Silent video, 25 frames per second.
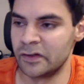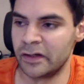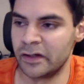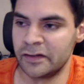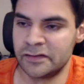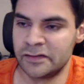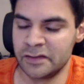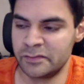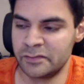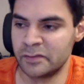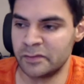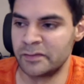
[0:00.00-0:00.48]

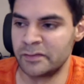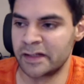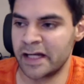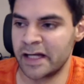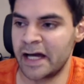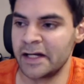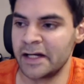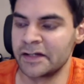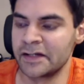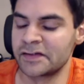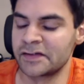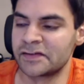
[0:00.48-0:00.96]
deeper
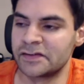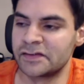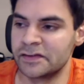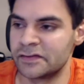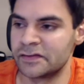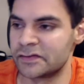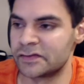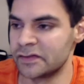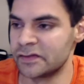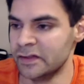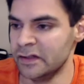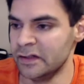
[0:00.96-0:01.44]
mechanics,
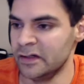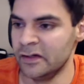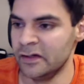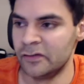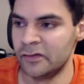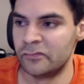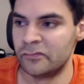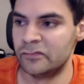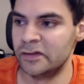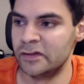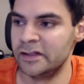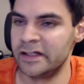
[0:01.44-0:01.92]
is
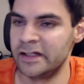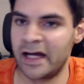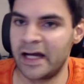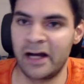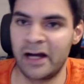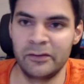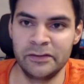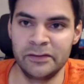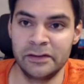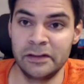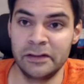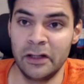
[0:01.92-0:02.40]
really how
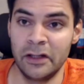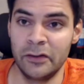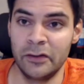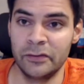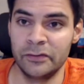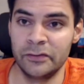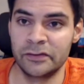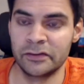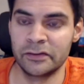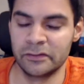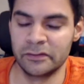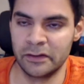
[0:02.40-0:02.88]
you
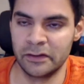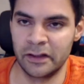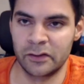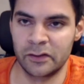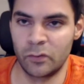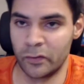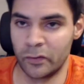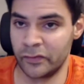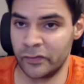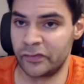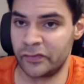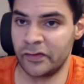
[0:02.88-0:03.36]
load like
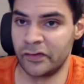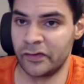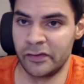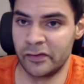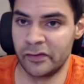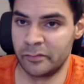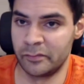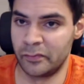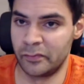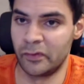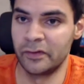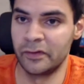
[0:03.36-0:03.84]
one side of the
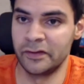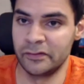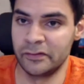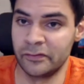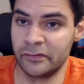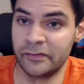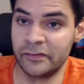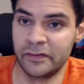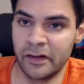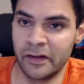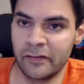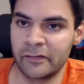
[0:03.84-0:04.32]
body or
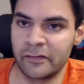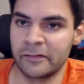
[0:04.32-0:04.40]
the other,